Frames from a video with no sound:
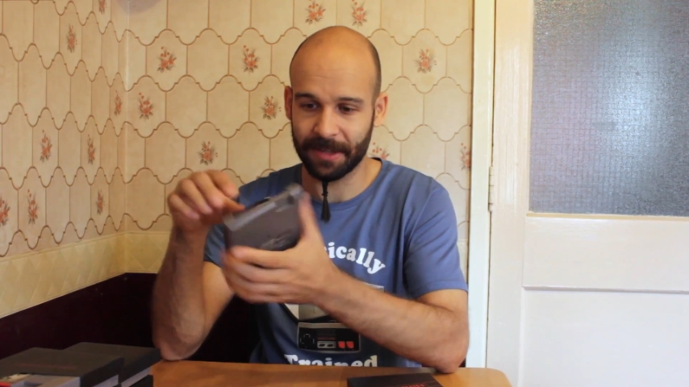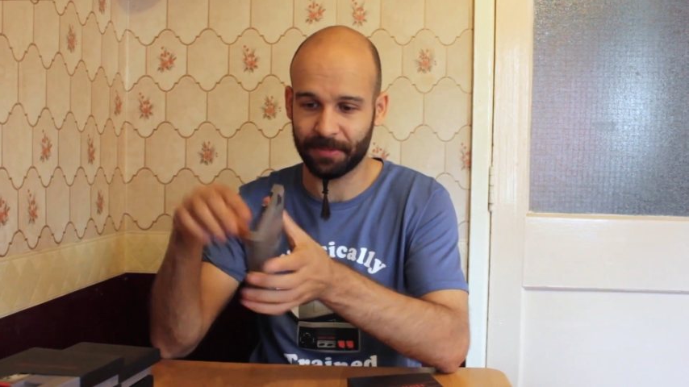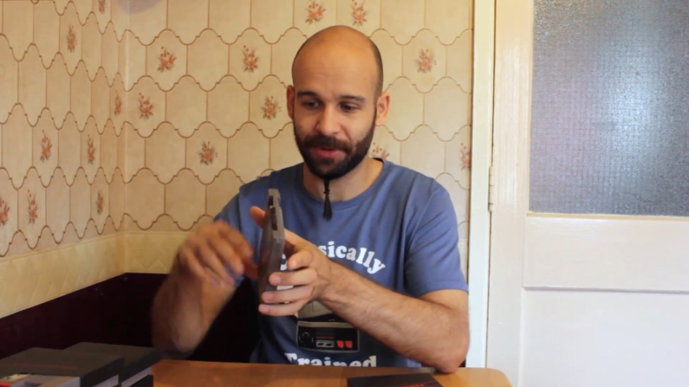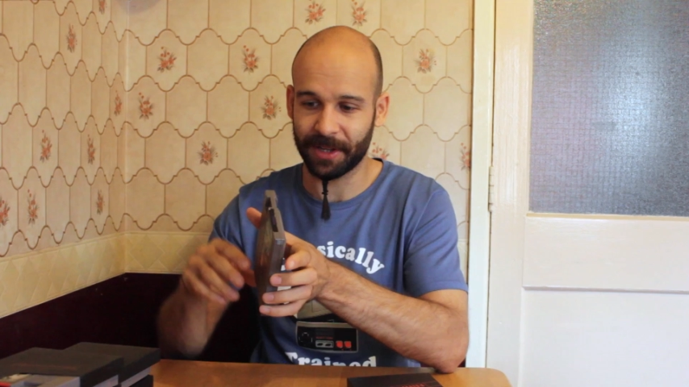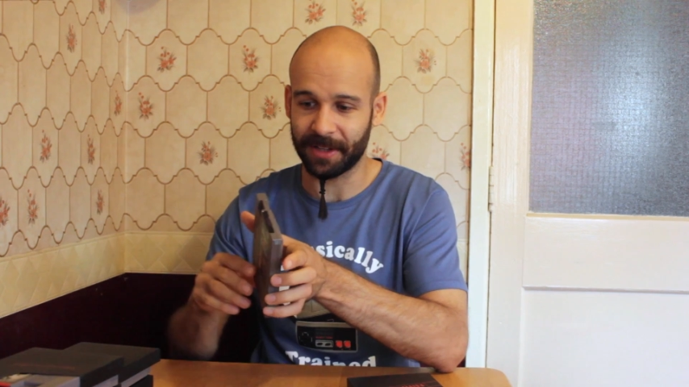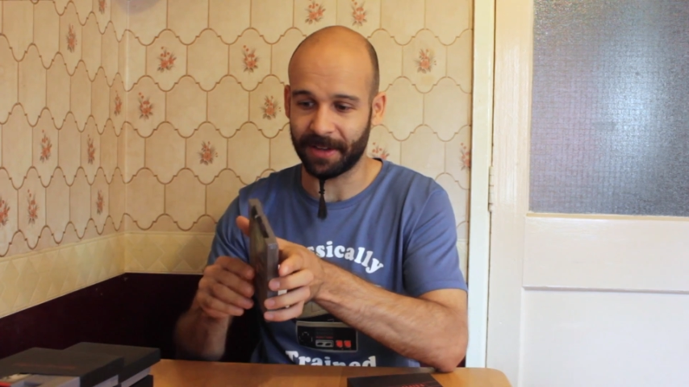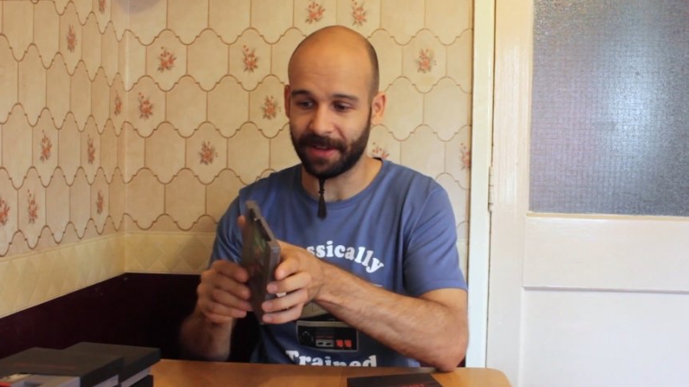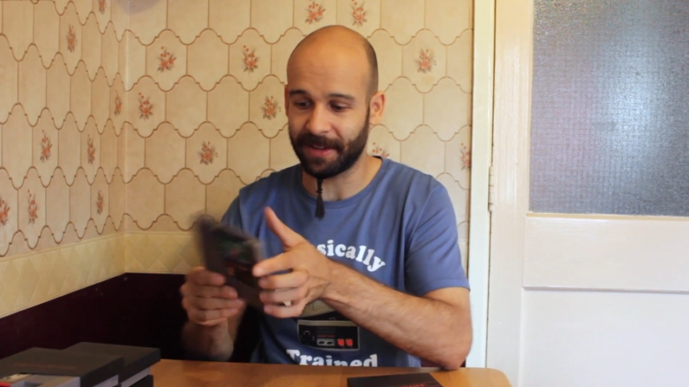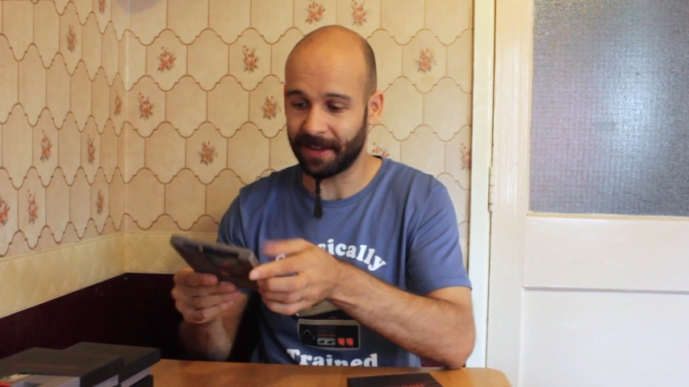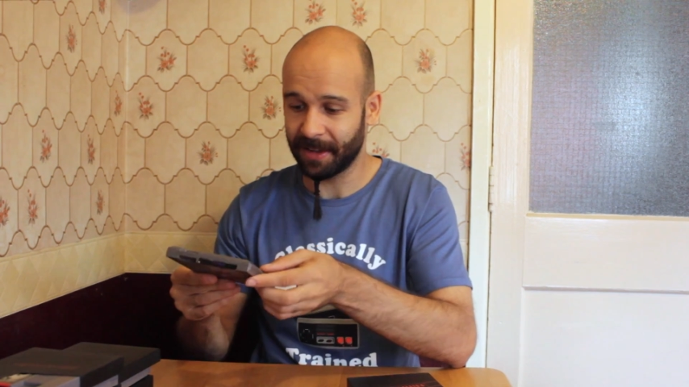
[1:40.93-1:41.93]
It's pretty
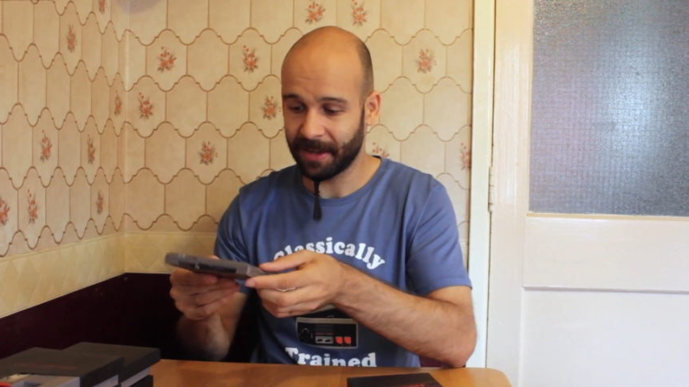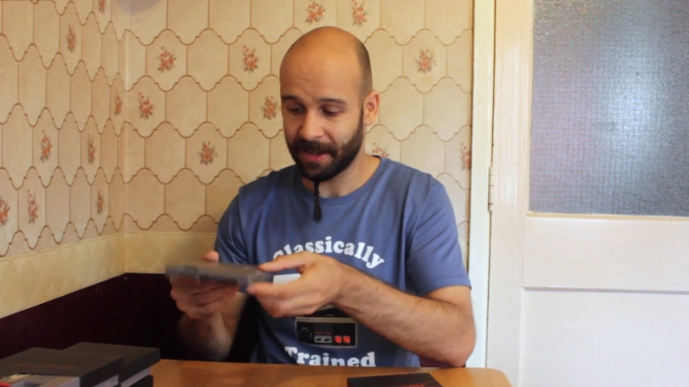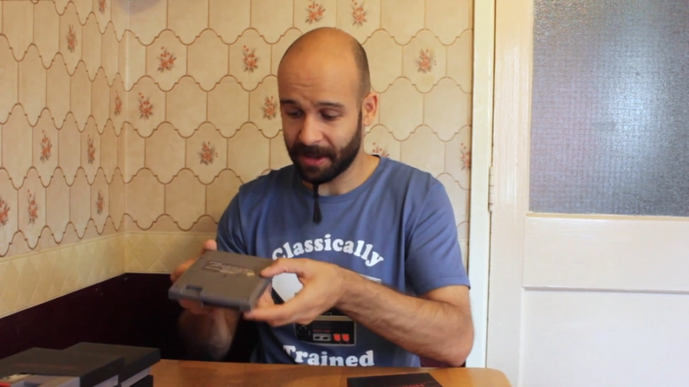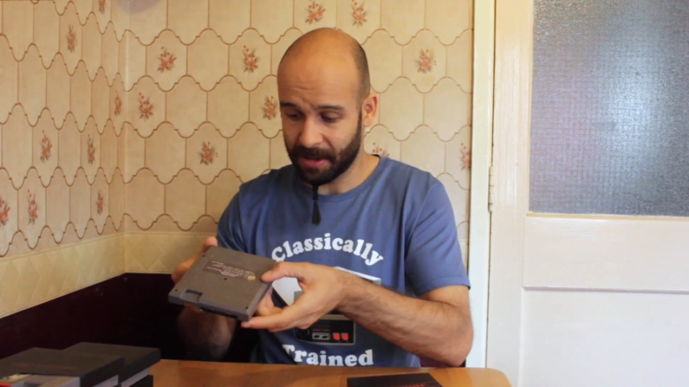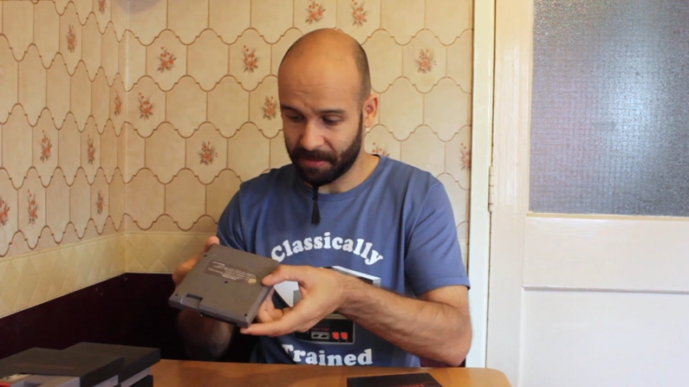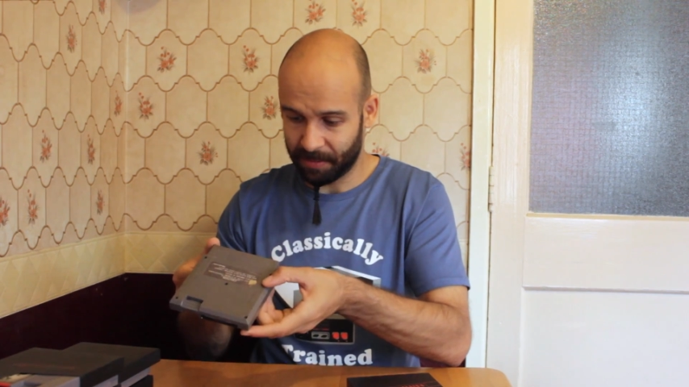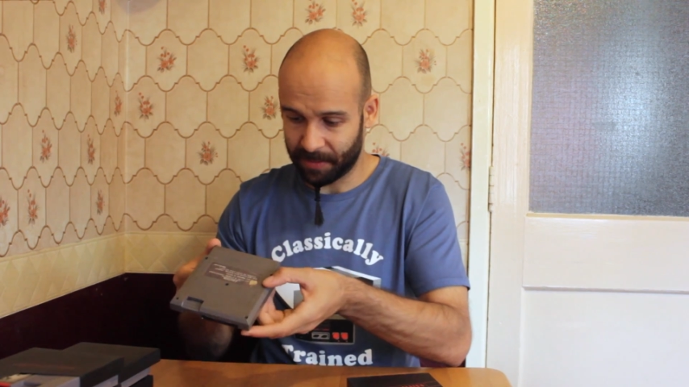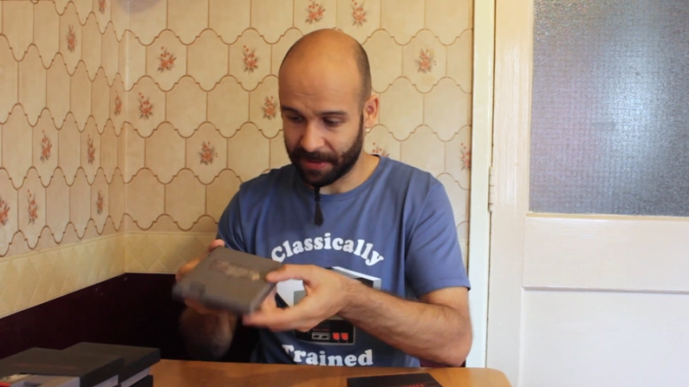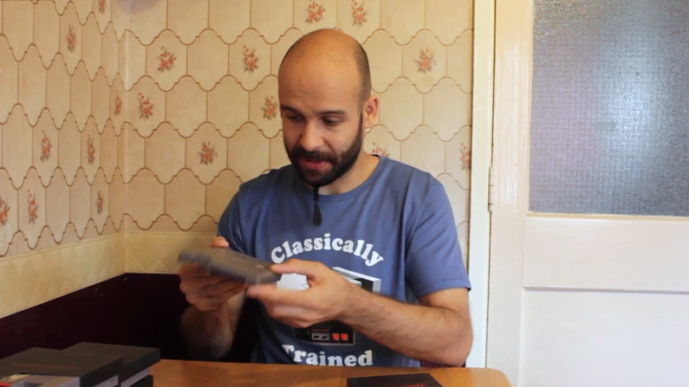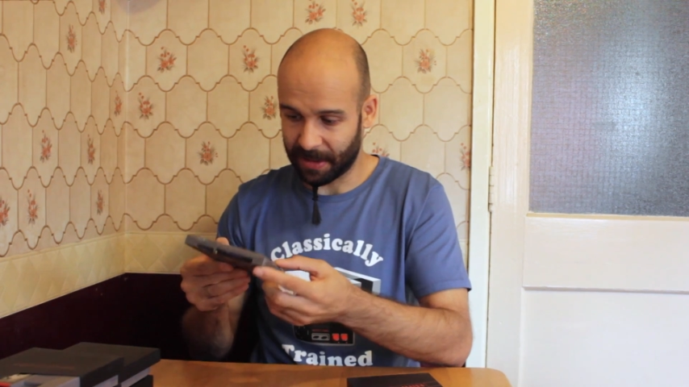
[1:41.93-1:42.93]
dirty.
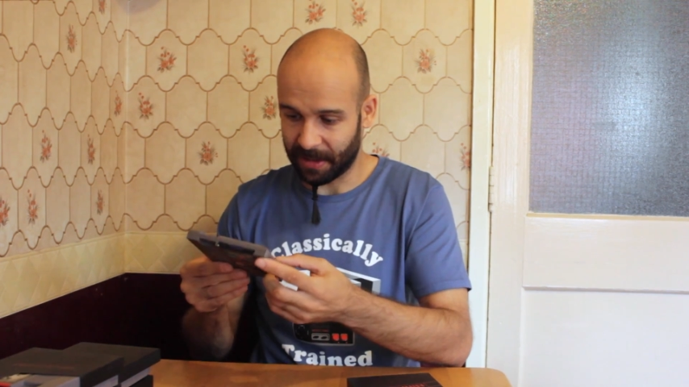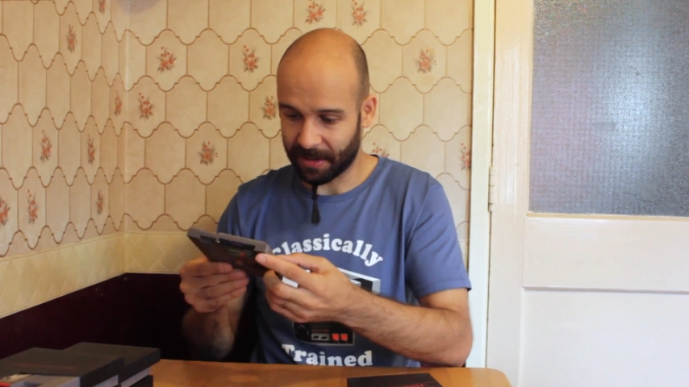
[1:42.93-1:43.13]
But